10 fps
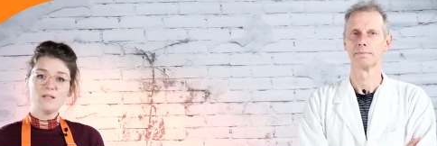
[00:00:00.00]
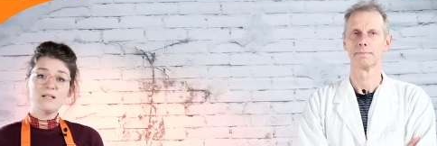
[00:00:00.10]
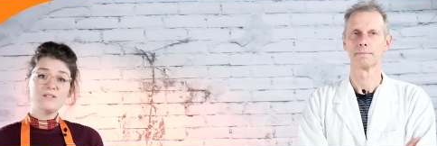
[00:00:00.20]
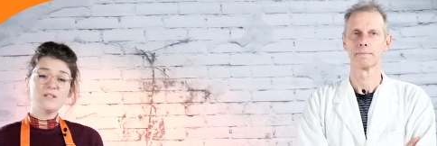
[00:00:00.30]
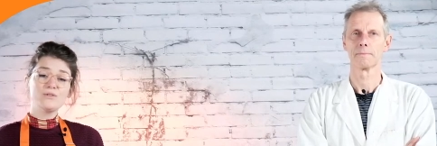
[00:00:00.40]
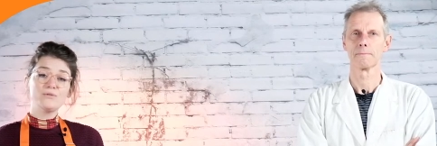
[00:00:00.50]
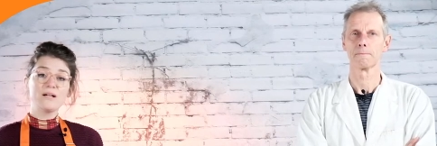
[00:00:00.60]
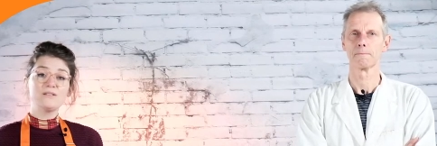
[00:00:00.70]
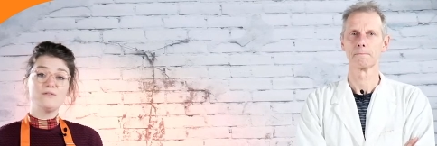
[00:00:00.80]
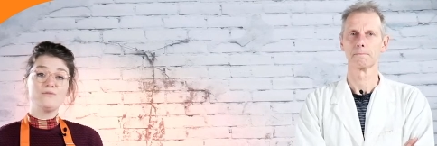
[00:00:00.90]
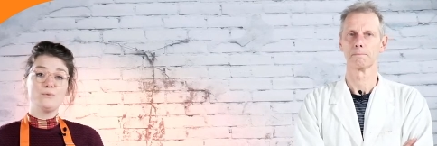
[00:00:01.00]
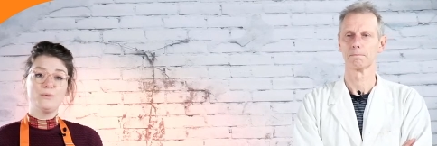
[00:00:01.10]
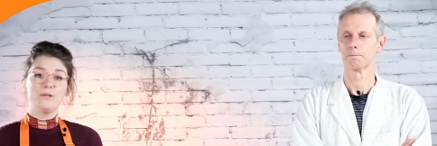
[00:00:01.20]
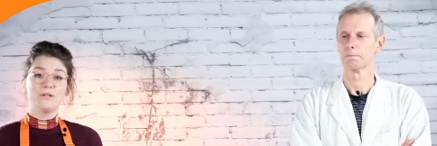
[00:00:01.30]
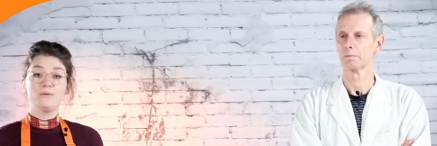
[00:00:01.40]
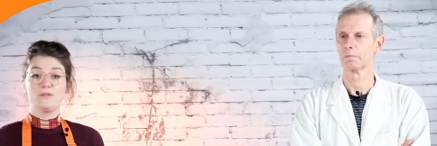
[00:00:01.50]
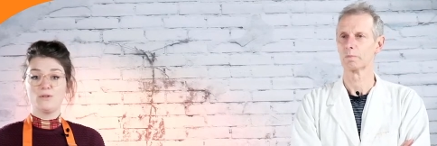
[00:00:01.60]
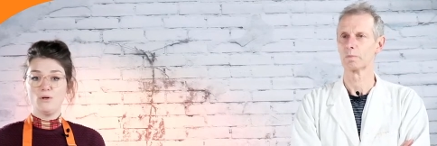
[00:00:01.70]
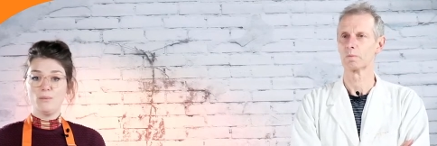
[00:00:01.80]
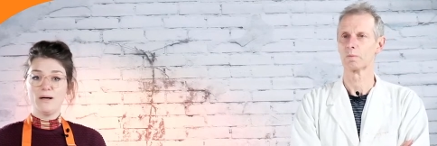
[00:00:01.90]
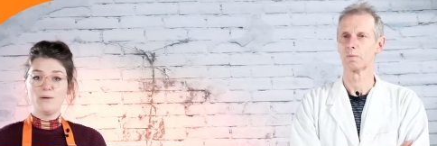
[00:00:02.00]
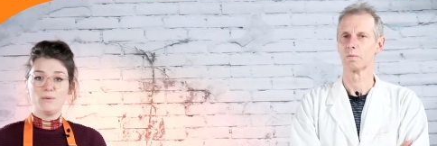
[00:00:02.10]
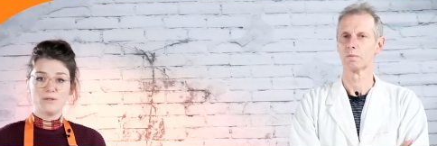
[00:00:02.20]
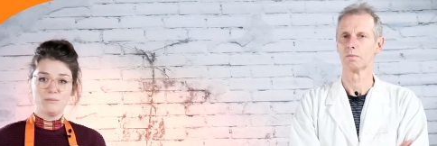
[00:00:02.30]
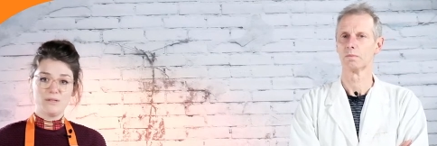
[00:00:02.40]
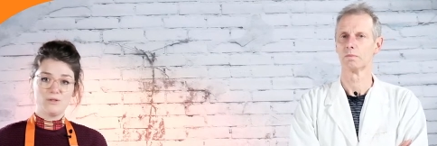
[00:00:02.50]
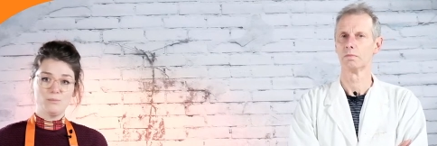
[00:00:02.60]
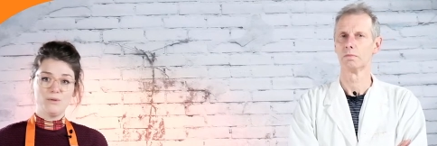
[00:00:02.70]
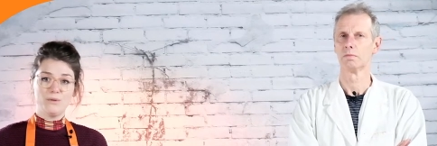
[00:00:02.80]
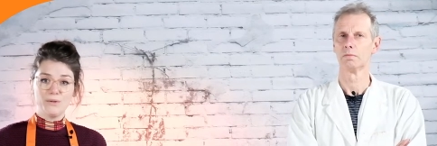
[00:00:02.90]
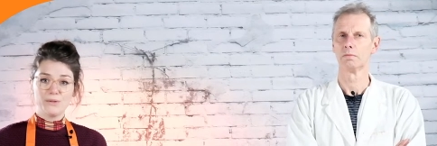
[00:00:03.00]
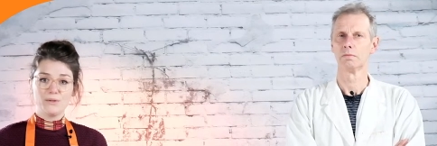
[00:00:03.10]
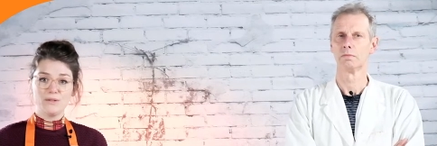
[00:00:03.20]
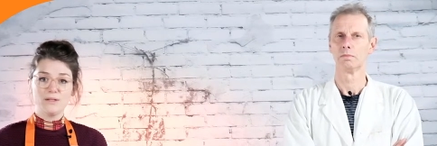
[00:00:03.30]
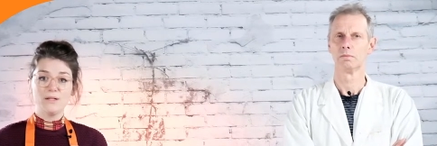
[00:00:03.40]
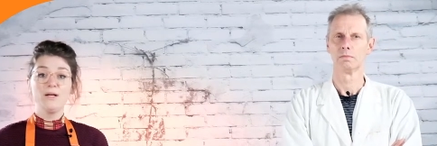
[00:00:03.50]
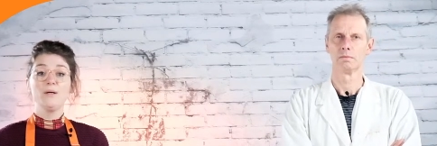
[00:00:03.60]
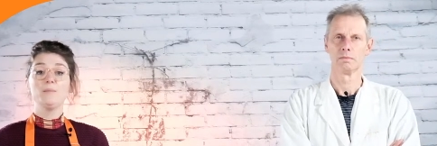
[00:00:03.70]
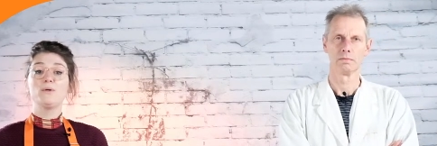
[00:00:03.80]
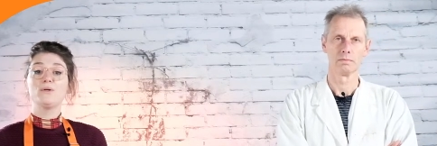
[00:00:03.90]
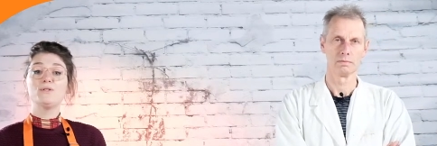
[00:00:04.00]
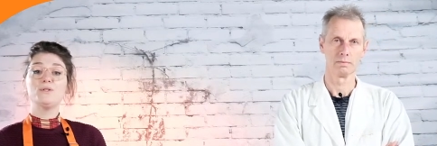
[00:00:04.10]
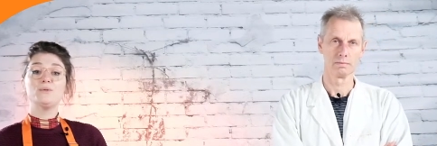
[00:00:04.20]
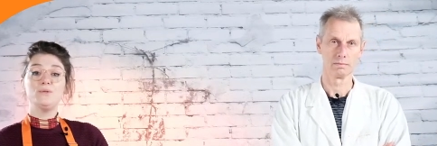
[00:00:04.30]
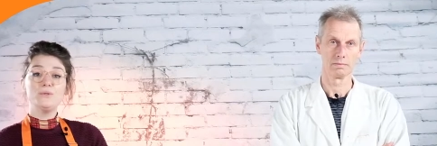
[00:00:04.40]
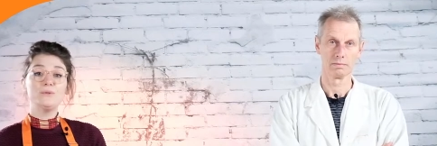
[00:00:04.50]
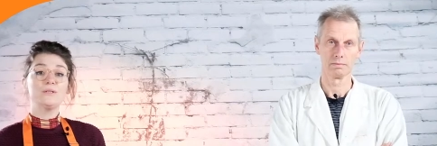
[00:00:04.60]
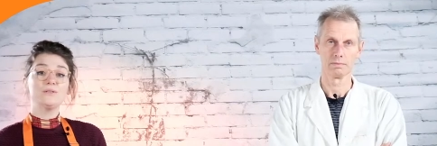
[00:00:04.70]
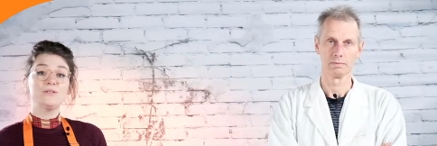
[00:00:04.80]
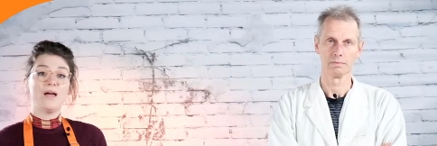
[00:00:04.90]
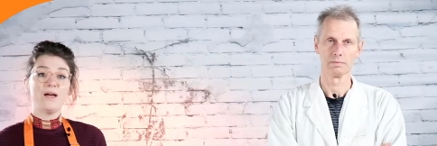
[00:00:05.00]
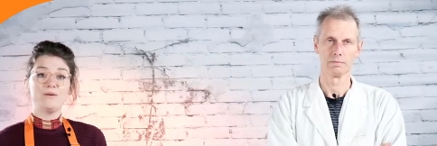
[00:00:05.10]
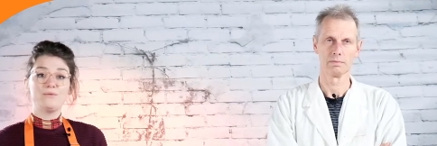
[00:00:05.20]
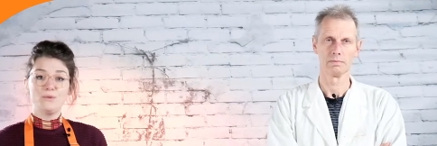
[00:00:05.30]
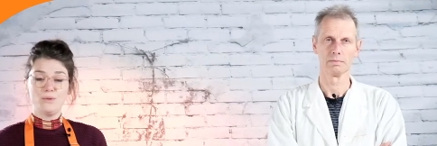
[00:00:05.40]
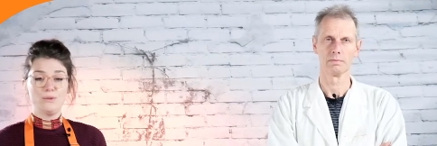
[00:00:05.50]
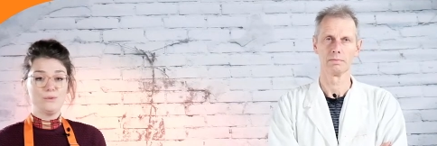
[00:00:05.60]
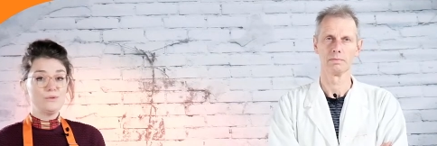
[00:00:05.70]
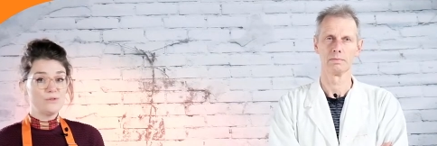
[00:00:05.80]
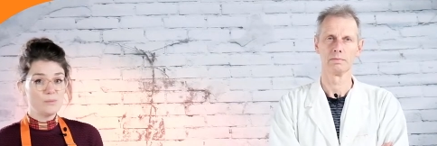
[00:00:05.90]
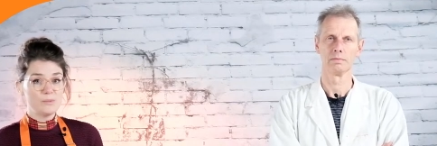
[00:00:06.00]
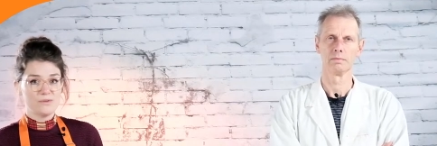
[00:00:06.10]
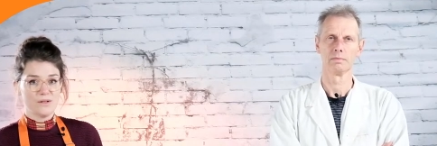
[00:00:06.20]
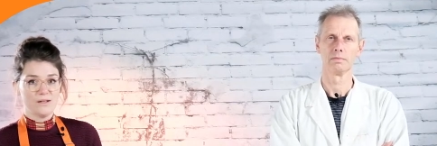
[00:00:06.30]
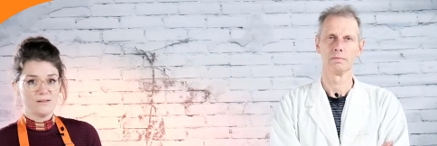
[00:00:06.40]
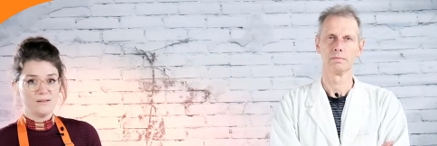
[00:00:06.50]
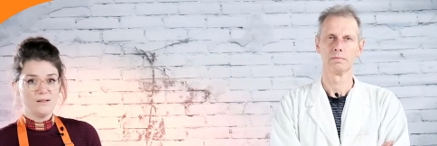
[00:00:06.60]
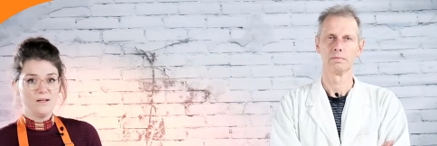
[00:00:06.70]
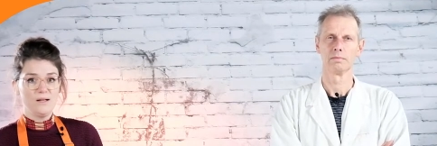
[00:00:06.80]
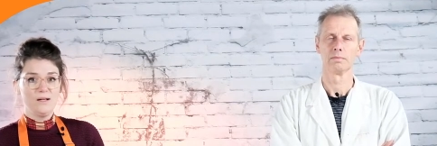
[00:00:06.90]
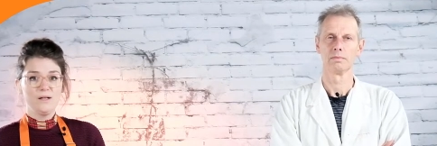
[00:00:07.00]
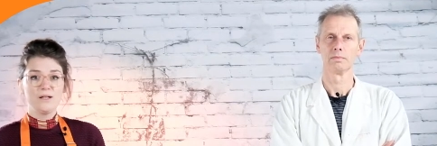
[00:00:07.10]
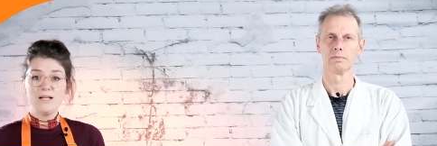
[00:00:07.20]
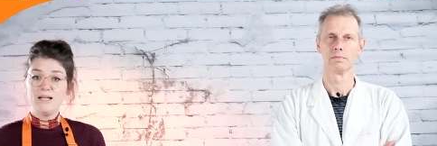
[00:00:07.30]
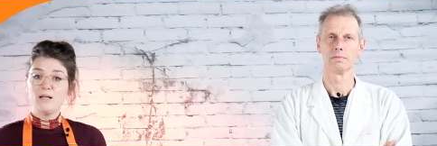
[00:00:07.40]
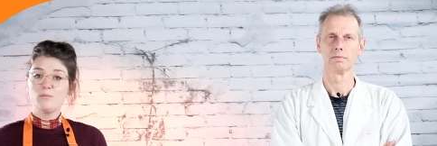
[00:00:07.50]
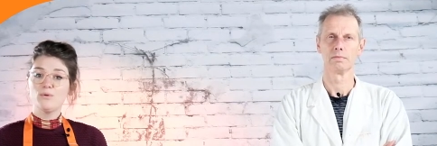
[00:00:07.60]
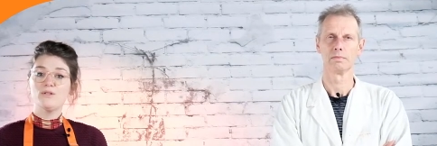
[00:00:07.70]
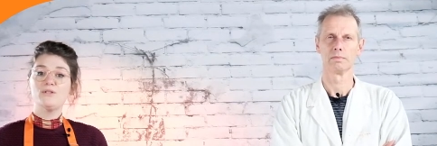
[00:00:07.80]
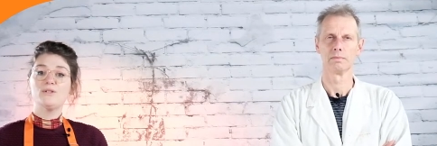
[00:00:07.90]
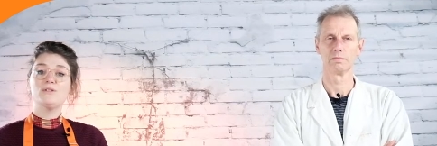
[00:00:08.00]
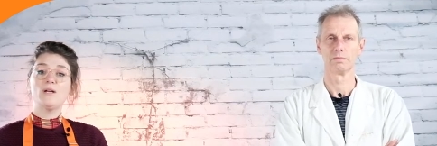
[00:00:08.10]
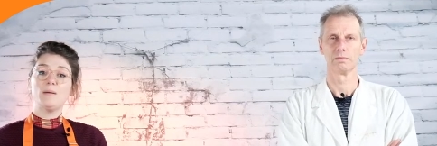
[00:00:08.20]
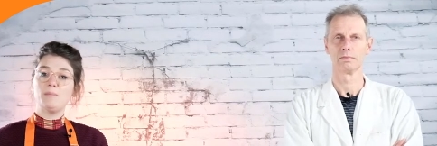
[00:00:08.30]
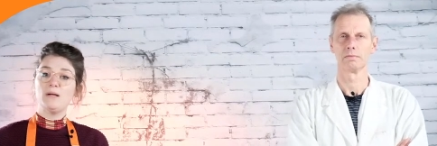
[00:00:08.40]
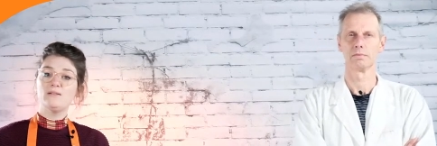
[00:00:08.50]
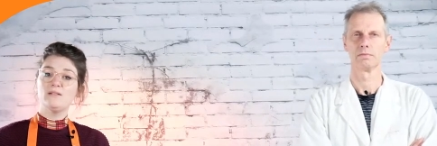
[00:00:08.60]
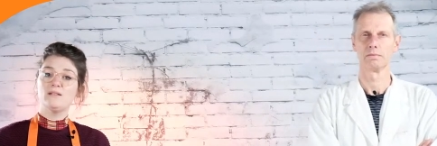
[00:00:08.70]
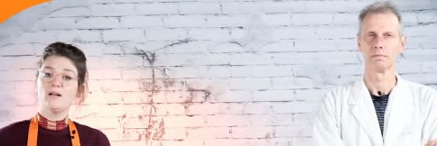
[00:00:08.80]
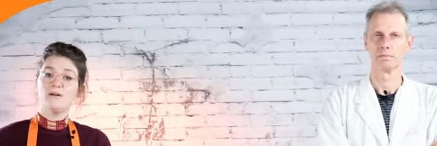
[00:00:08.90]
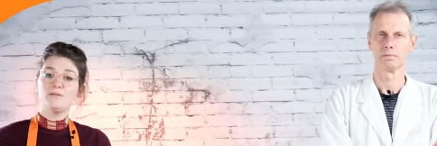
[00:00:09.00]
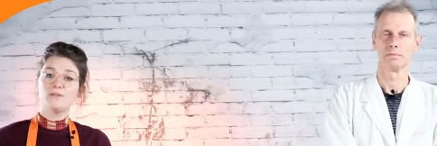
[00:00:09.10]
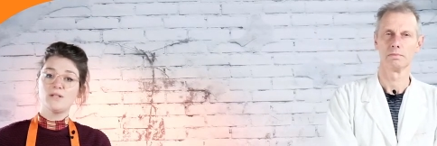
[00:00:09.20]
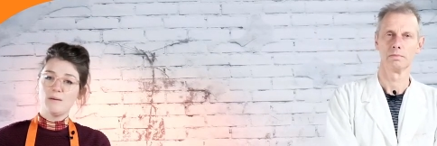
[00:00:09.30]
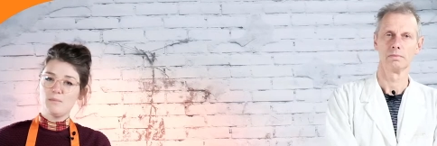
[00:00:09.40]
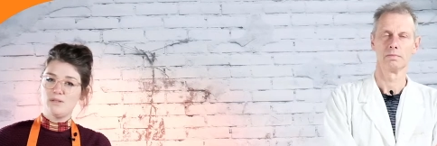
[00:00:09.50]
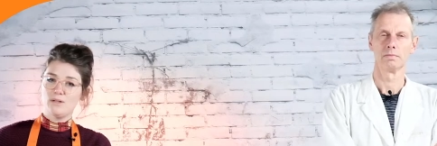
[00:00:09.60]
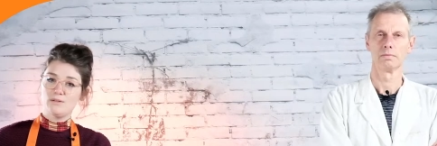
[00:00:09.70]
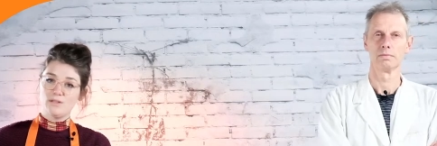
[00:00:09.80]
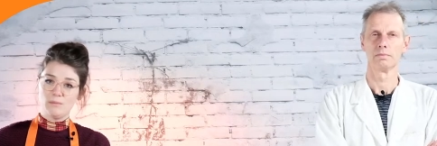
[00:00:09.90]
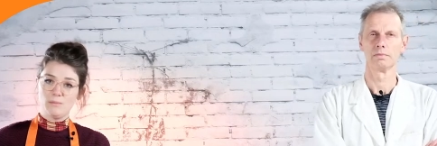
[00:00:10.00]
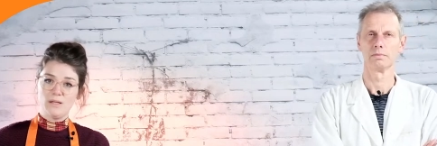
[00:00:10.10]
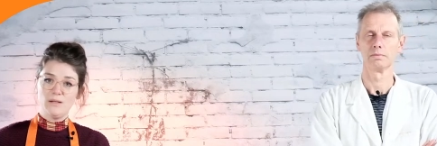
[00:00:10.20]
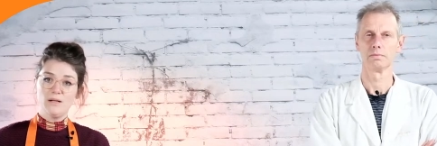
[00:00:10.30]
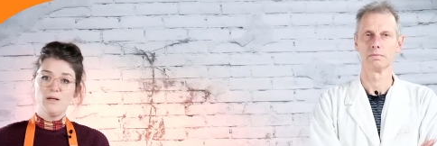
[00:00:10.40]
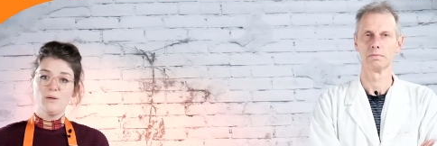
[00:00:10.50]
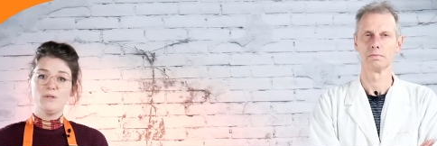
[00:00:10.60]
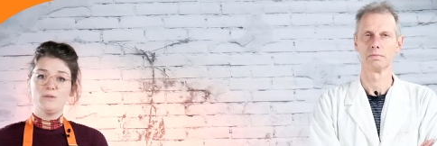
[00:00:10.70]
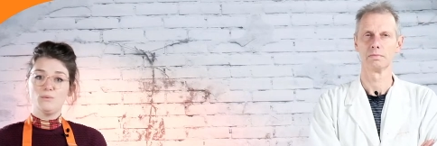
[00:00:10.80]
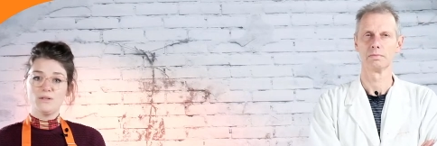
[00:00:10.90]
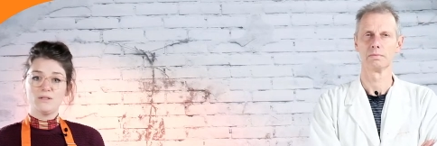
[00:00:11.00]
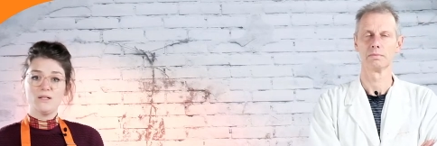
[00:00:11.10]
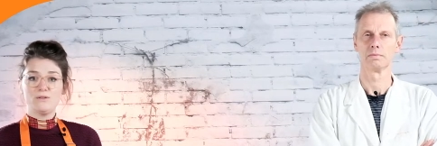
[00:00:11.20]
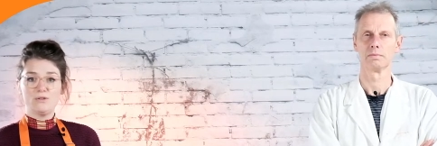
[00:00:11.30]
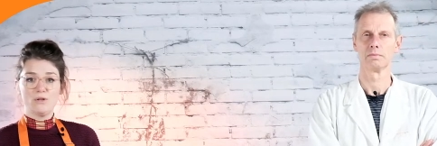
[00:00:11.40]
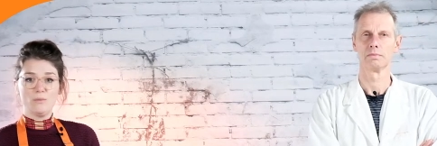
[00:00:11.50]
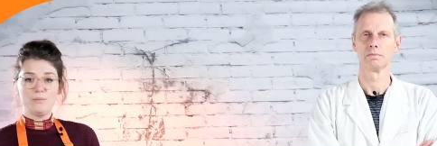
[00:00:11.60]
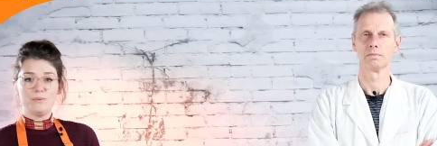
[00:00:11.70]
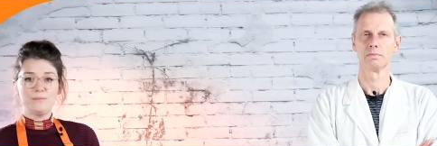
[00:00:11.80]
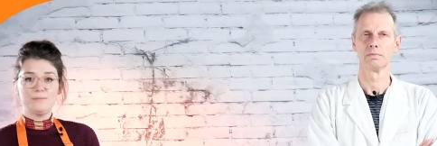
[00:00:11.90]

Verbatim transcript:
Speaker 1: It's attractive to work with Cobra water mixable oil color because you do not have to use turpentine. Cleaning brushes and painting knives can be done simply with water and soap.